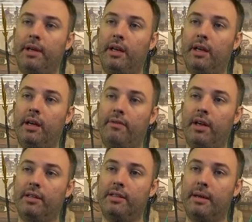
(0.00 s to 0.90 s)
At the beginning
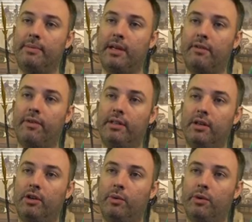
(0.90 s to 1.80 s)
of the unstep,
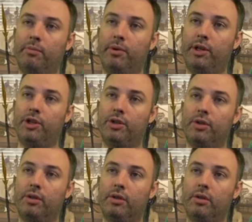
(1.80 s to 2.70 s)
sacrifice Underworld
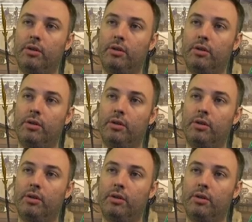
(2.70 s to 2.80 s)
Breach.